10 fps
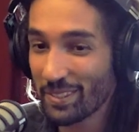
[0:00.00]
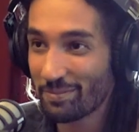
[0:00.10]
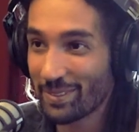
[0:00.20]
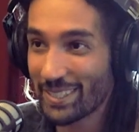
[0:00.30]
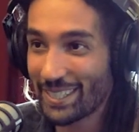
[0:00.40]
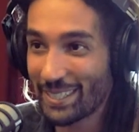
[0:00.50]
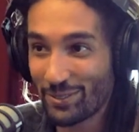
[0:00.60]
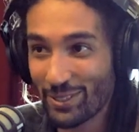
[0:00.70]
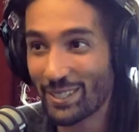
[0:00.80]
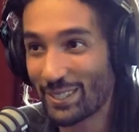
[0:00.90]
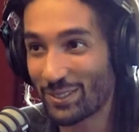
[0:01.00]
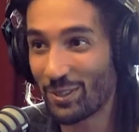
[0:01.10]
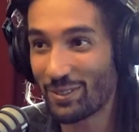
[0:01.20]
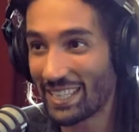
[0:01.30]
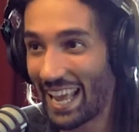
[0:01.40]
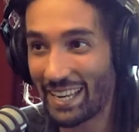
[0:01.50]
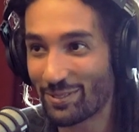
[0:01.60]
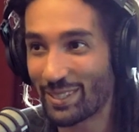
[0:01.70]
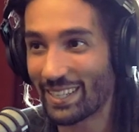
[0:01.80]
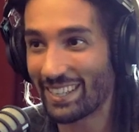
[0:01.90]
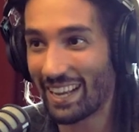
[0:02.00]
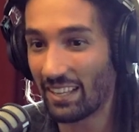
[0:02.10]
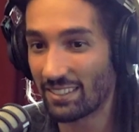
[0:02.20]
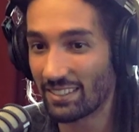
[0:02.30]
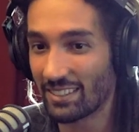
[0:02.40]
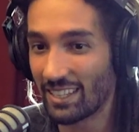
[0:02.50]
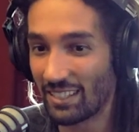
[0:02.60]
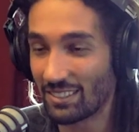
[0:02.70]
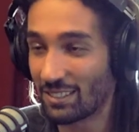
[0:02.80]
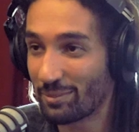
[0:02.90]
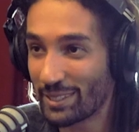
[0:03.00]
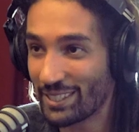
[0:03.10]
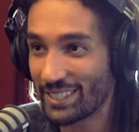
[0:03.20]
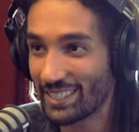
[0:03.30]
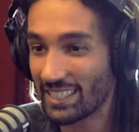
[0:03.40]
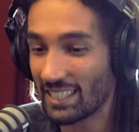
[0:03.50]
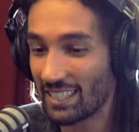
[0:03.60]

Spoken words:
But if we're going to grow in any way as a species,